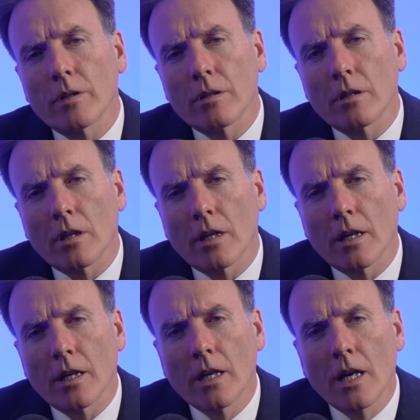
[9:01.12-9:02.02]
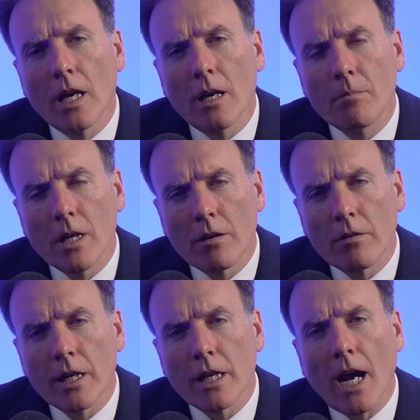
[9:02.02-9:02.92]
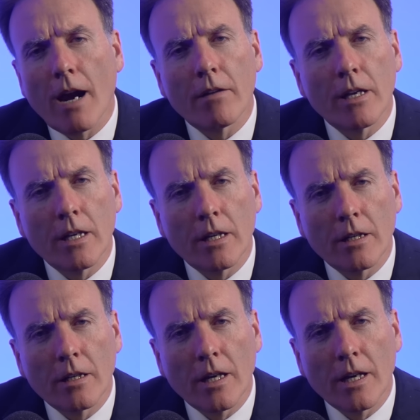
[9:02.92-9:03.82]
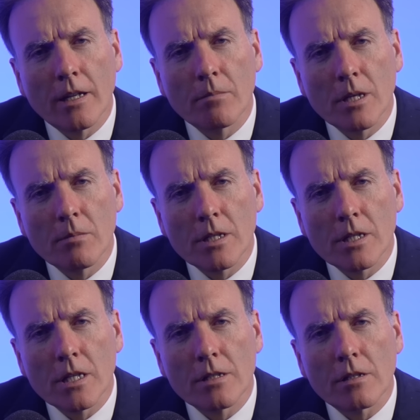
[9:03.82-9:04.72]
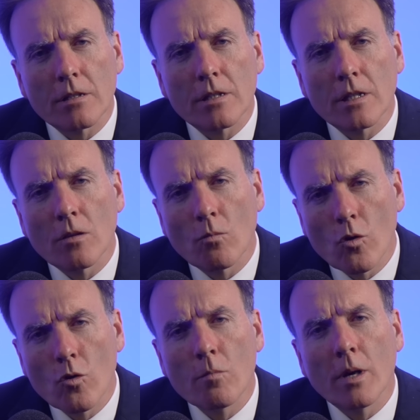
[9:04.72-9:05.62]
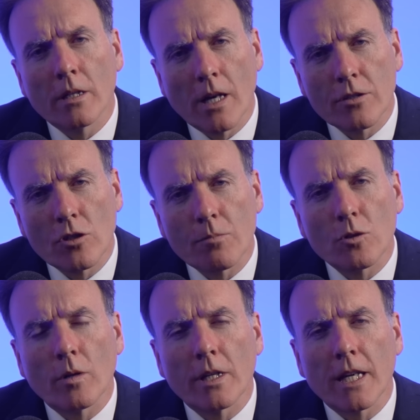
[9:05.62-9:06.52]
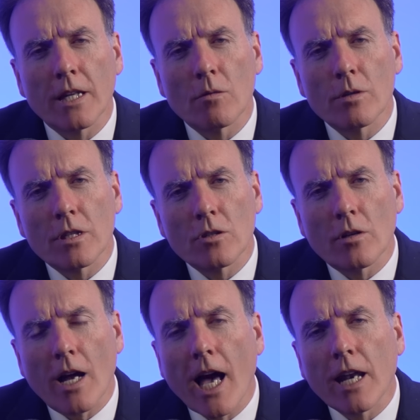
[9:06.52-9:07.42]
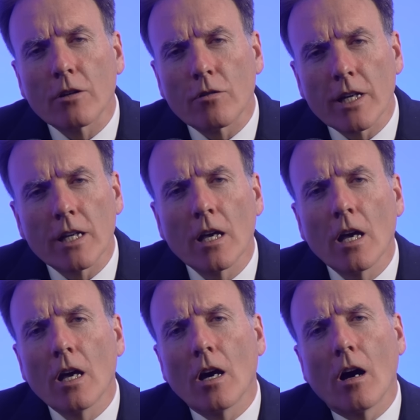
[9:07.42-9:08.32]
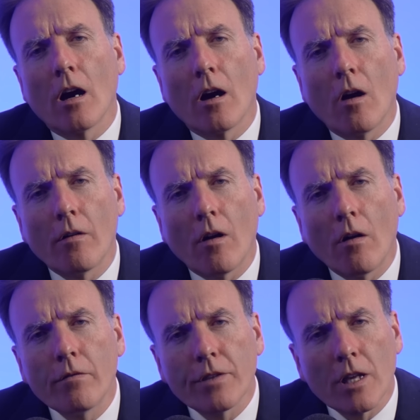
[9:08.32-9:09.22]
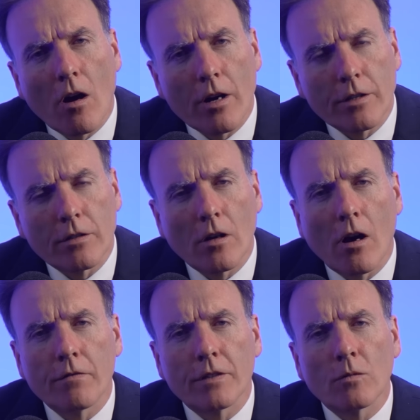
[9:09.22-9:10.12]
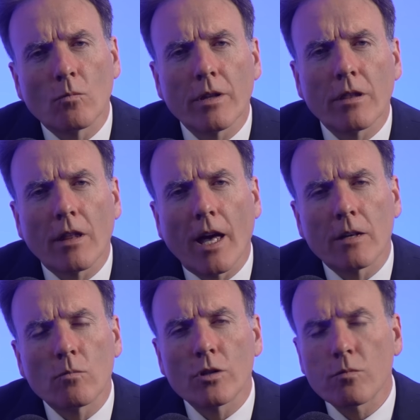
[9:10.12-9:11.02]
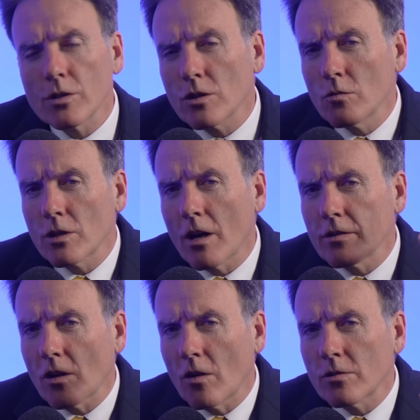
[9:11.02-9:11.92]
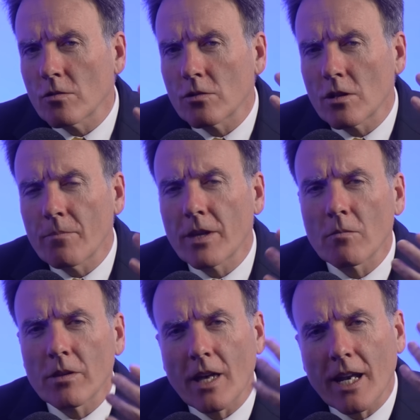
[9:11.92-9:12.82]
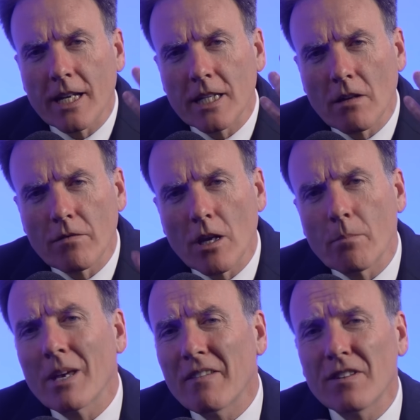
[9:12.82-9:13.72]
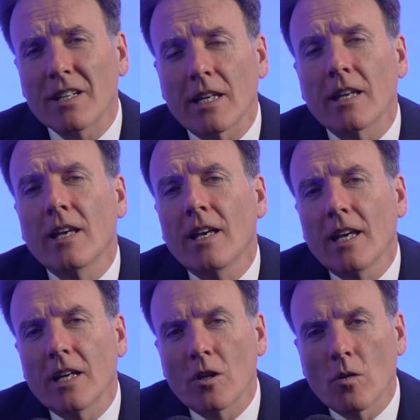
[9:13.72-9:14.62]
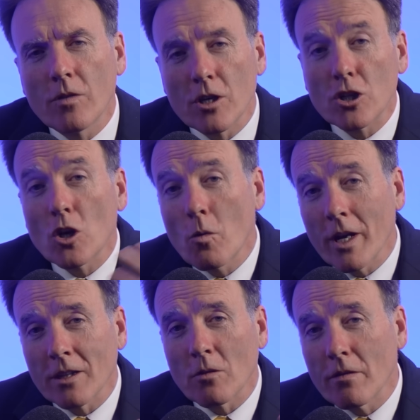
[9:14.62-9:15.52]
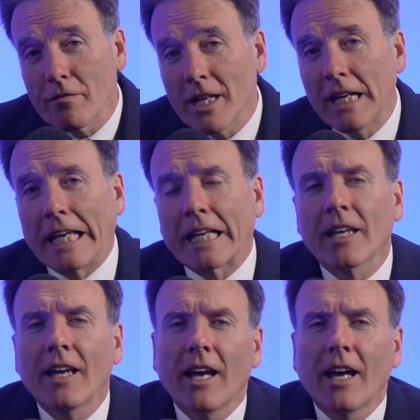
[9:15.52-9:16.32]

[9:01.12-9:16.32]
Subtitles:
with Mary carrying the baby Jesus in the womb, and subsequently there was a sort of allegory of the Ark of the Covenant with that, which was no doubt also something with that idea of the Epiphany, the showing, the revealing,